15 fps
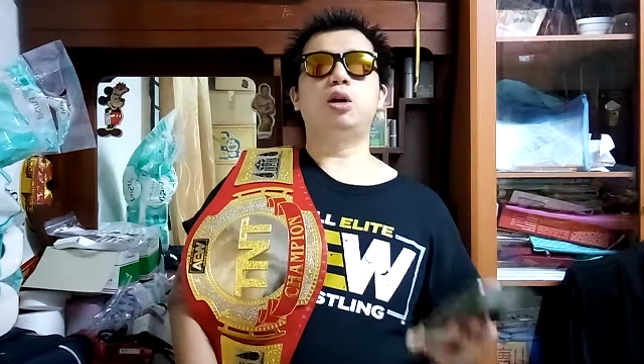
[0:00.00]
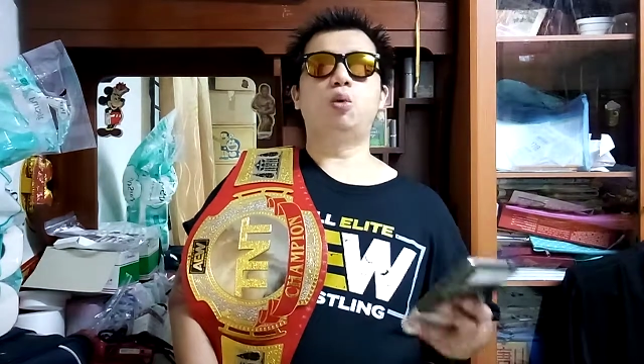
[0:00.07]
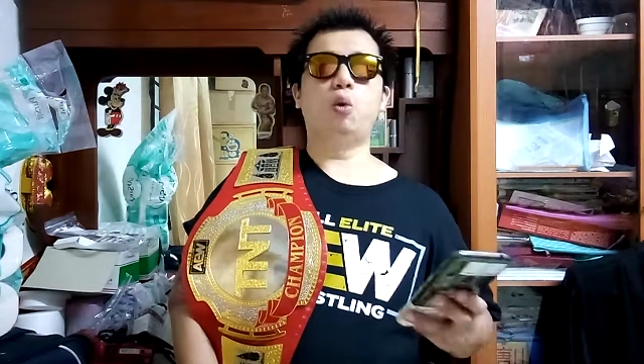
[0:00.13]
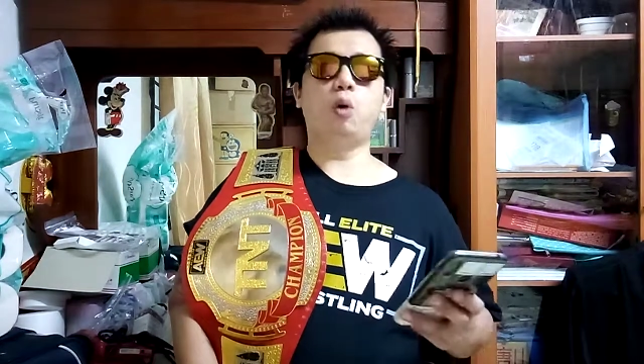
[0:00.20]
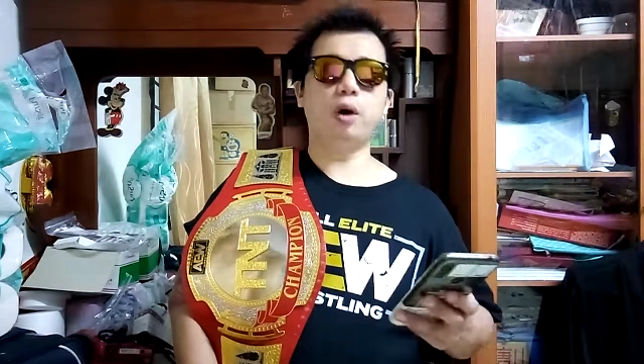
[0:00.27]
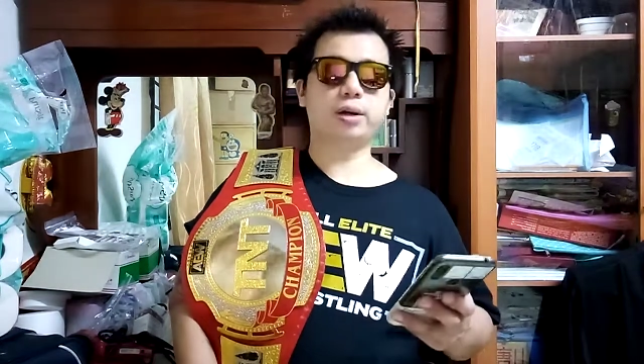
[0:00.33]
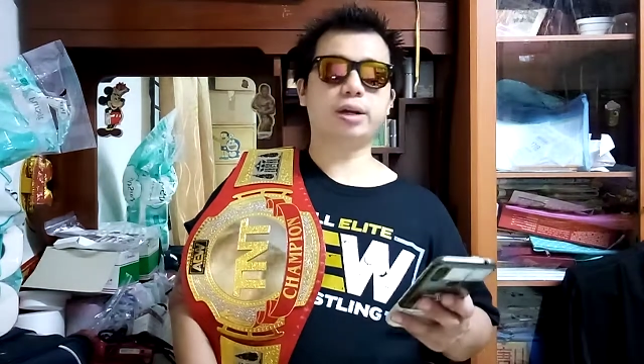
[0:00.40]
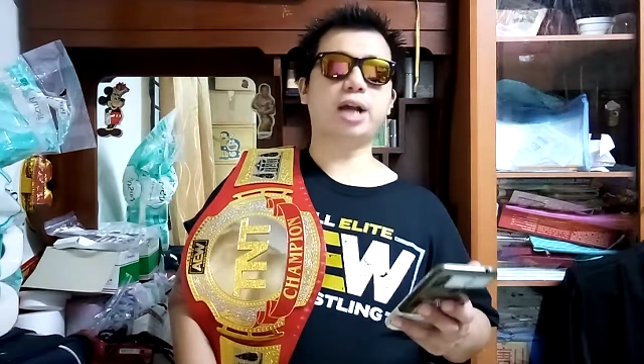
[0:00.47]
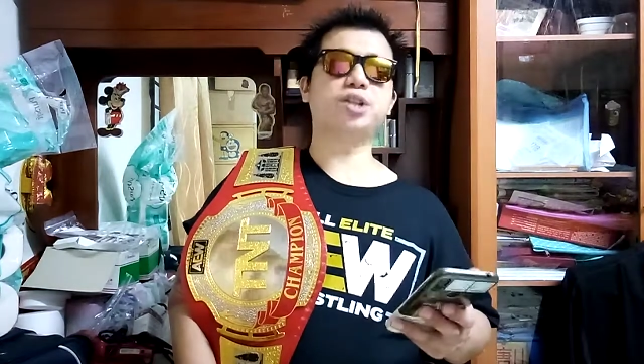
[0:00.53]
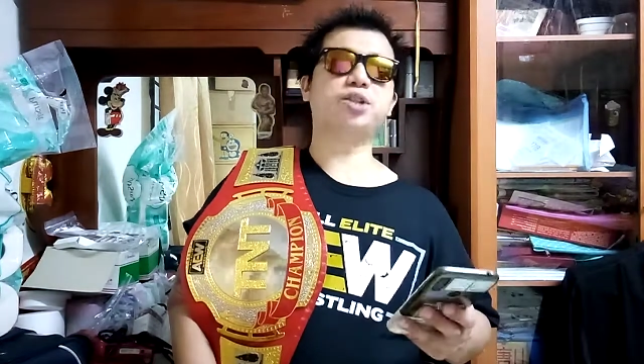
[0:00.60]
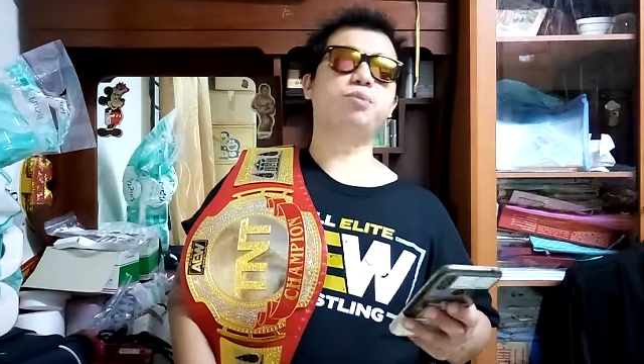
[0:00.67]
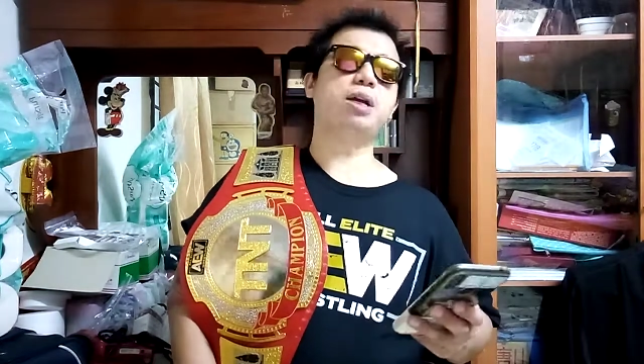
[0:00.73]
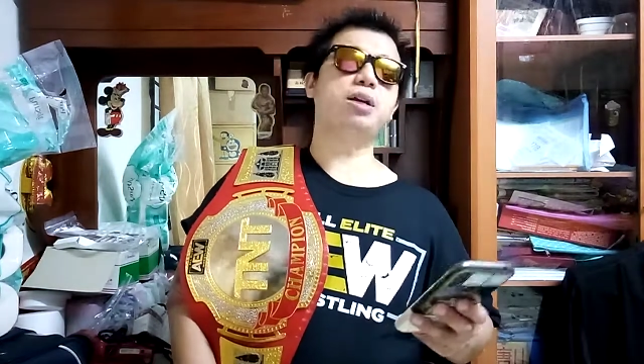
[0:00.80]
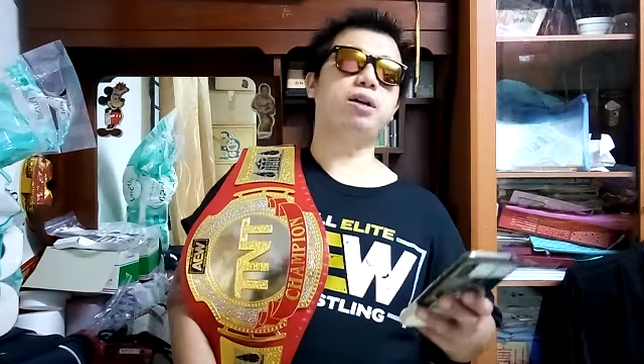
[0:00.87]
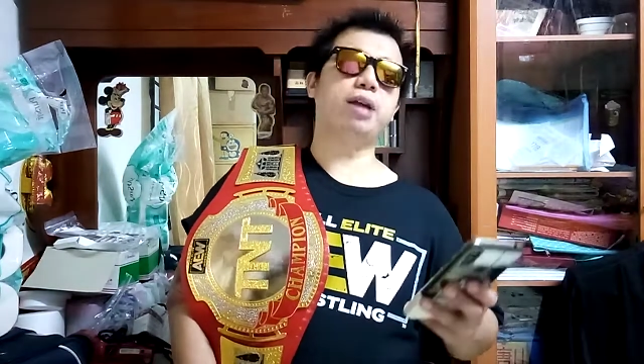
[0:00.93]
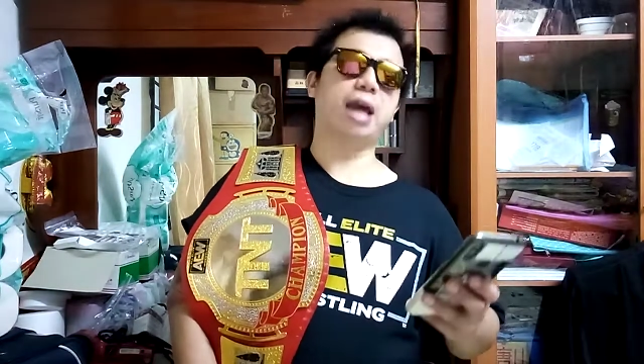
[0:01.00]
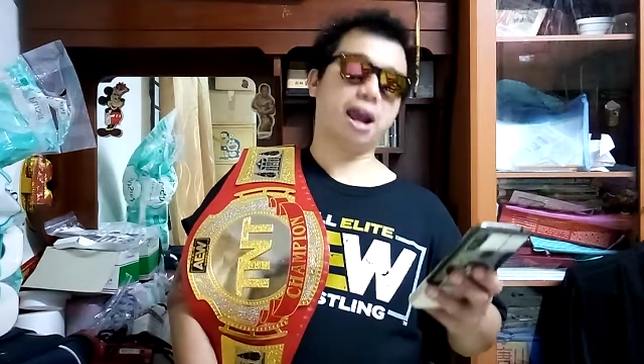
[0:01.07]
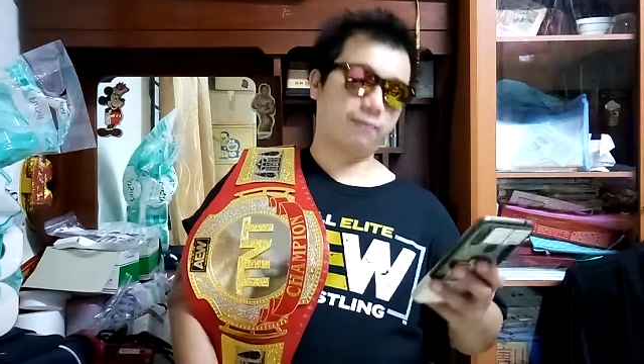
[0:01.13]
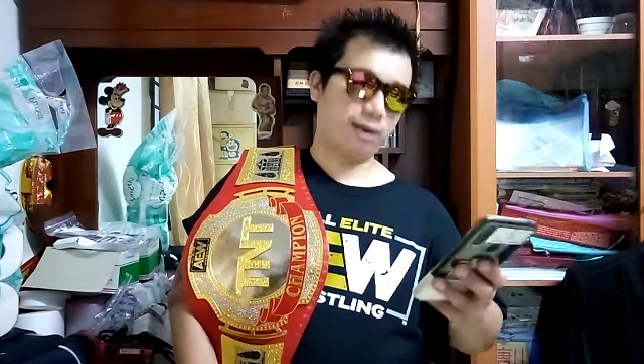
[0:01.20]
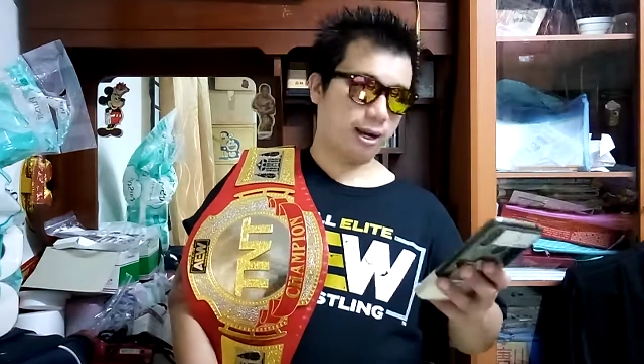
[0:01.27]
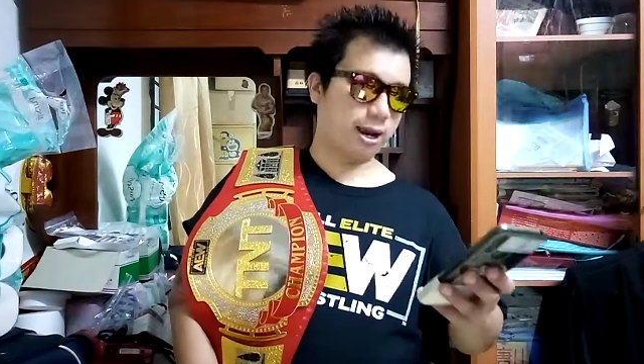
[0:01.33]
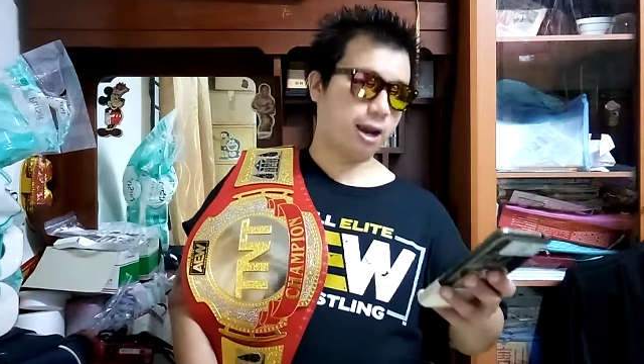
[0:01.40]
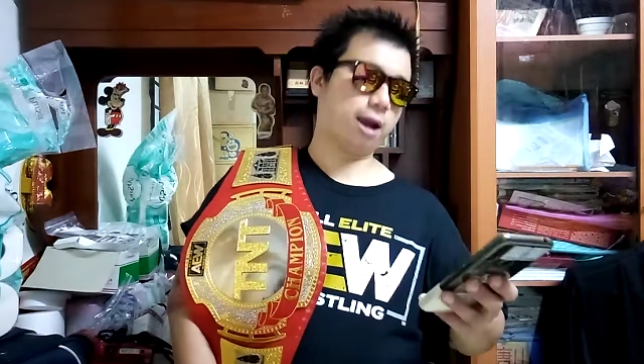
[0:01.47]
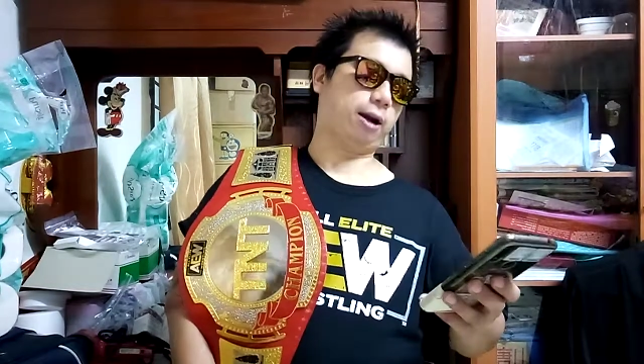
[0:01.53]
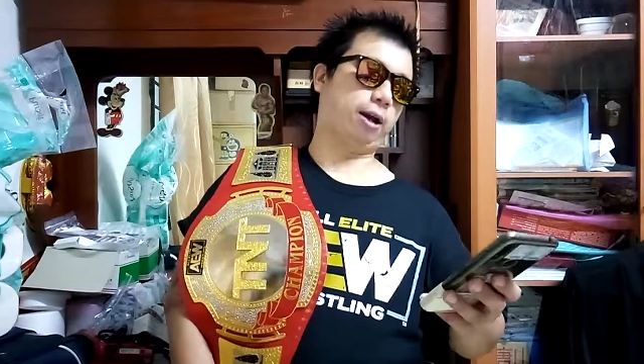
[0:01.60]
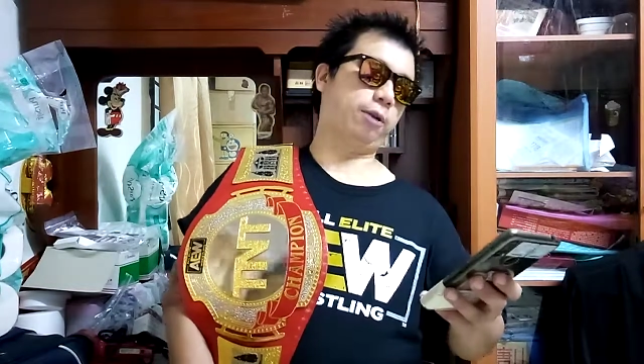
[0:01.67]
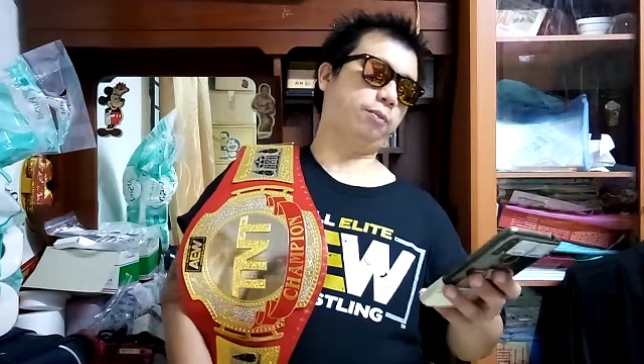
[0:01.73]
World Gas Mania, Eric Young.